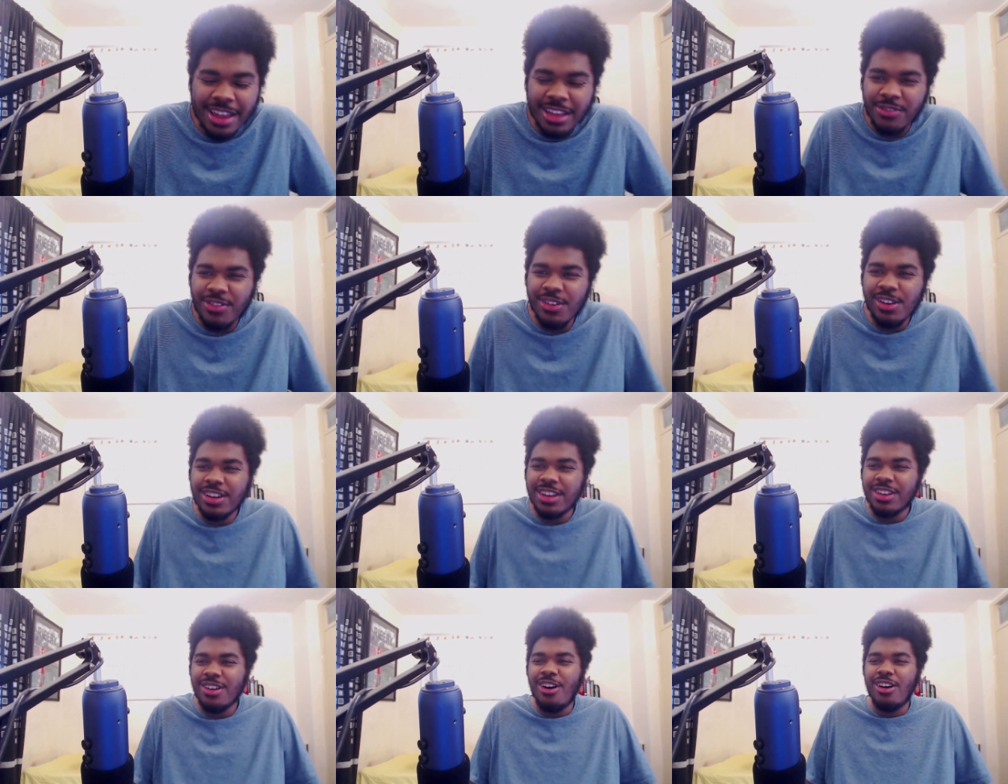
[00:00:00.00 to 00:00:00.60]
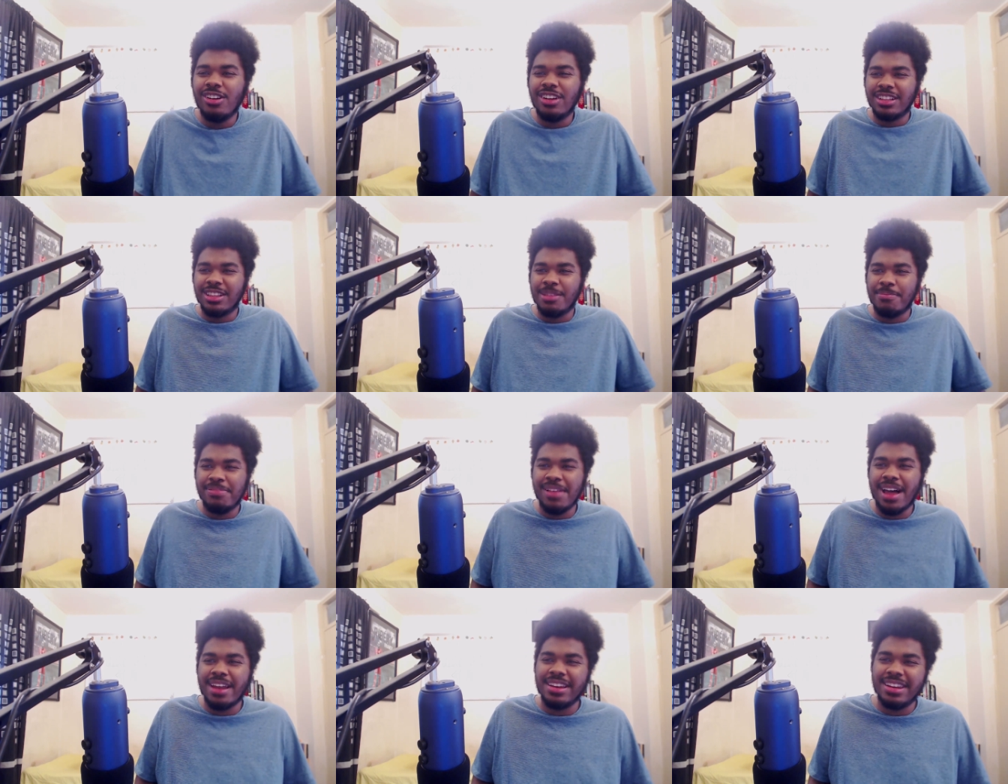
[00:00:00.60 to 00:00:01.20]
if you look at all, like, the
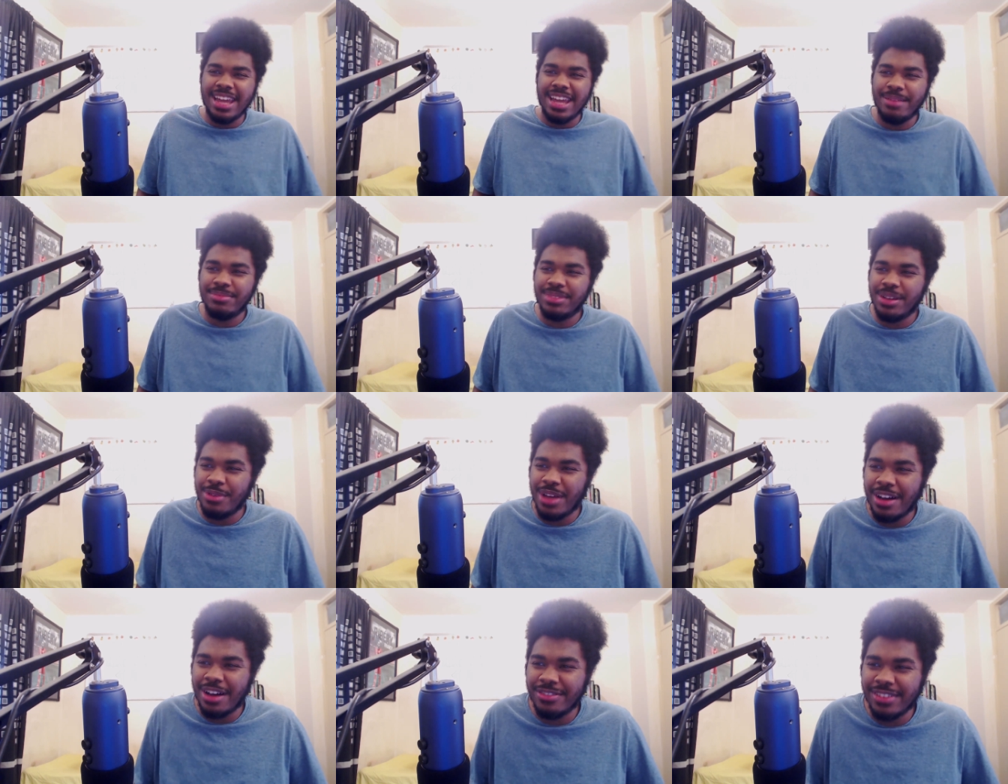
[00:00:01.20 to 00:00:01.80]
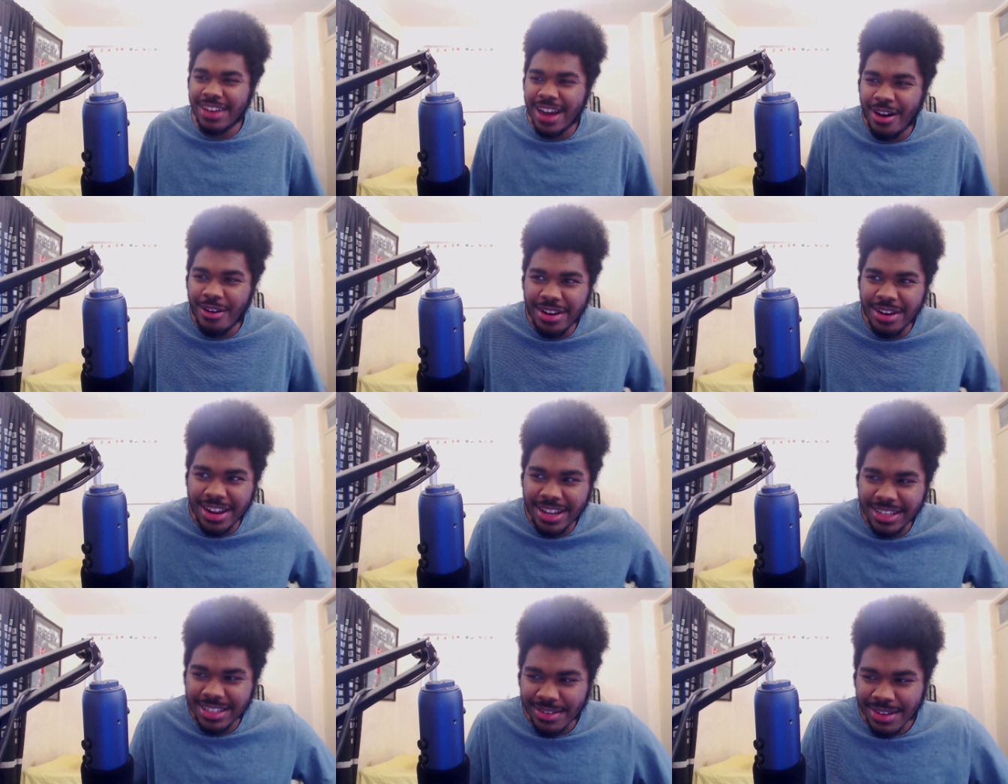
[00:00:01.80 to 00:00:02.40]
planet names that we have
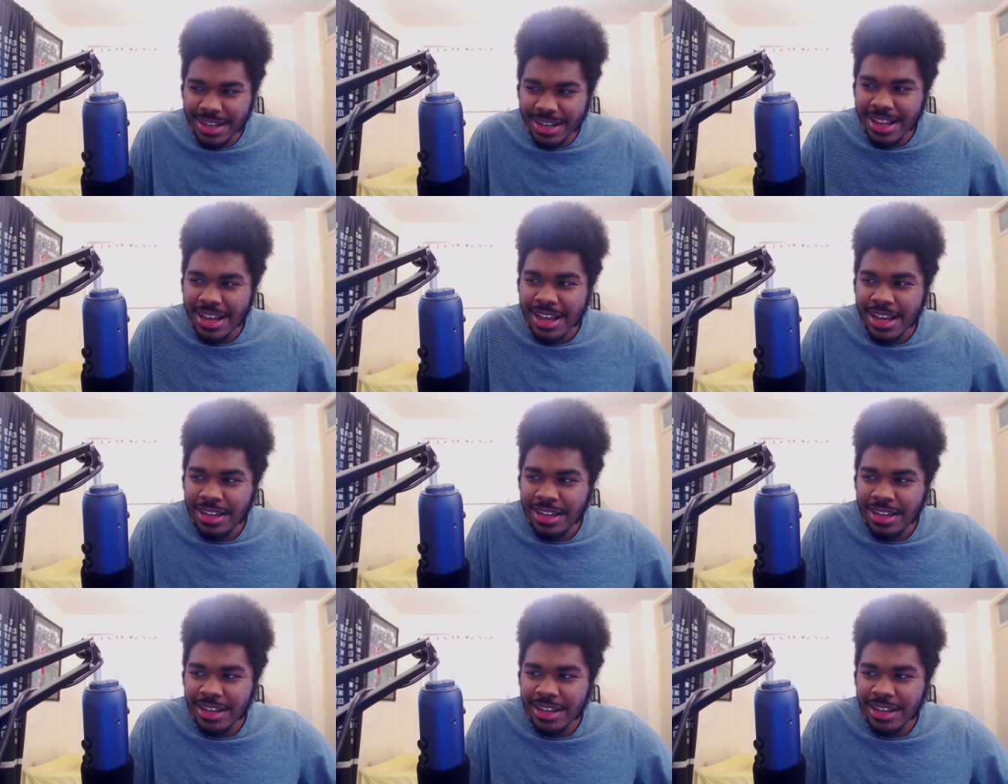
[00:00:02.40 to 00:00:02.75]
nowadays, I mean,